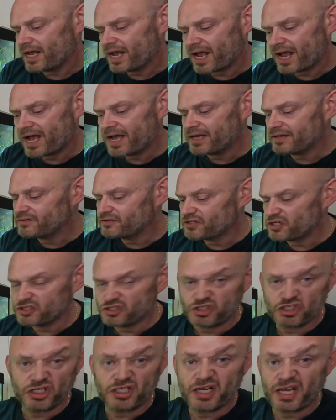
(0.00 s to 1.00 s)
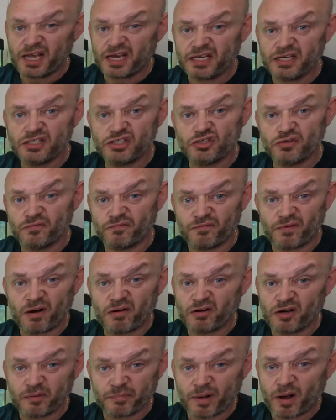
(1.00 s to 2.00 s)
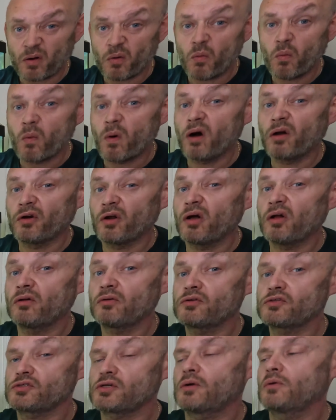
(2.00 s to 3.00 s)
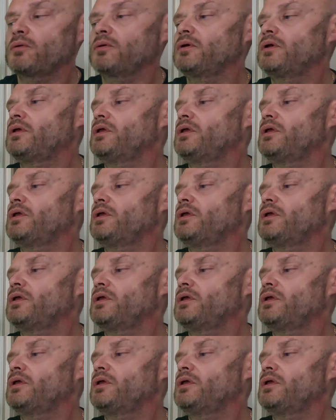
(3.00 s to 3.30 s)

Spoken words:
and a GH of round about 1 also.